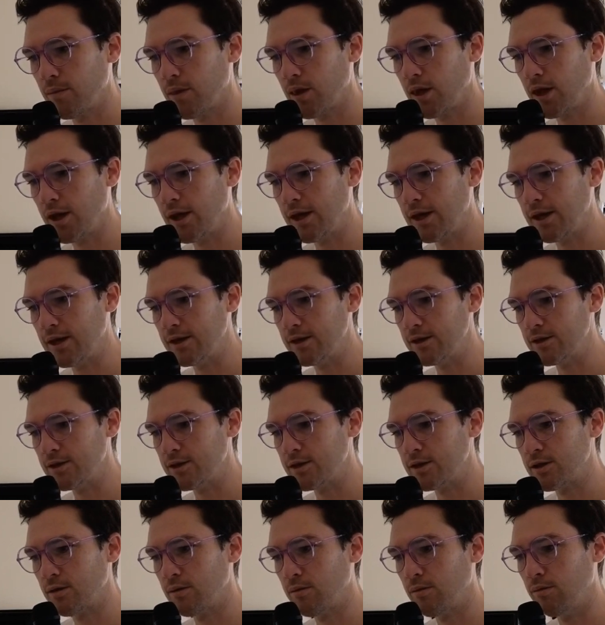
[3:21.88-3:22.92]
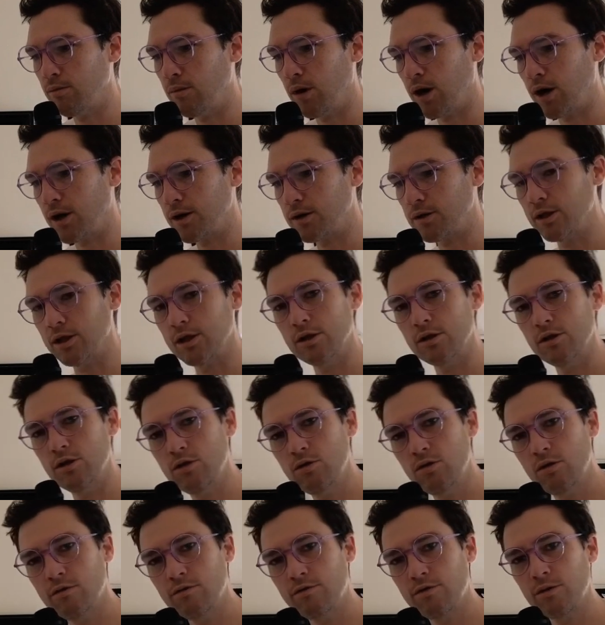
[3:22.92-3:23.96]
is modeling
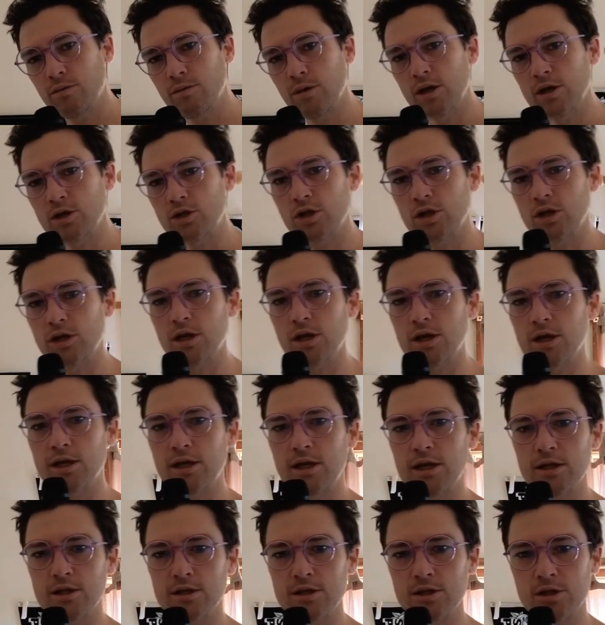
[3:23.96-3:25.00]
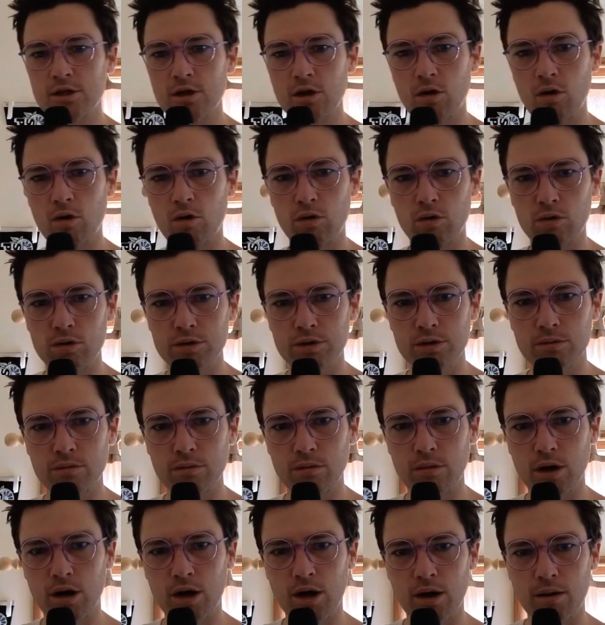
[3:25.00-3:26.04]
new information against old
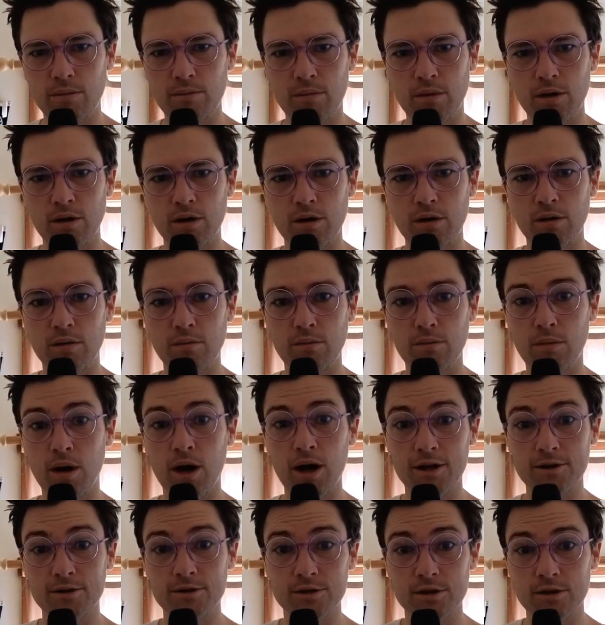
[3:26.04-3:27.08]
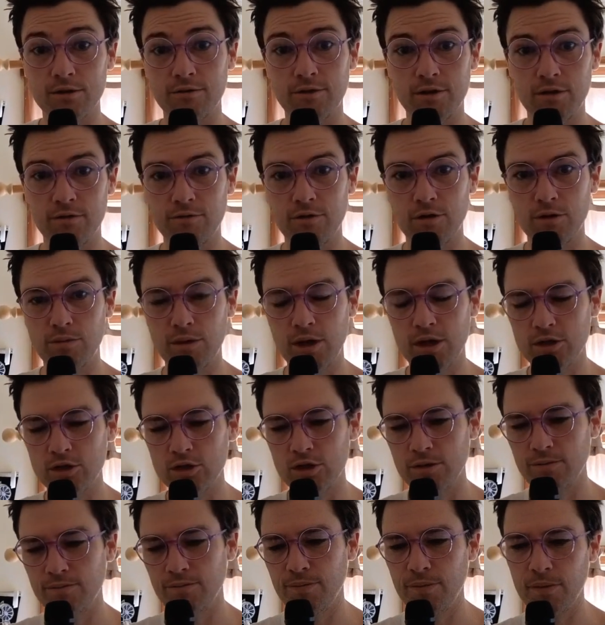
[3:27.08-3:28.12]
models of information.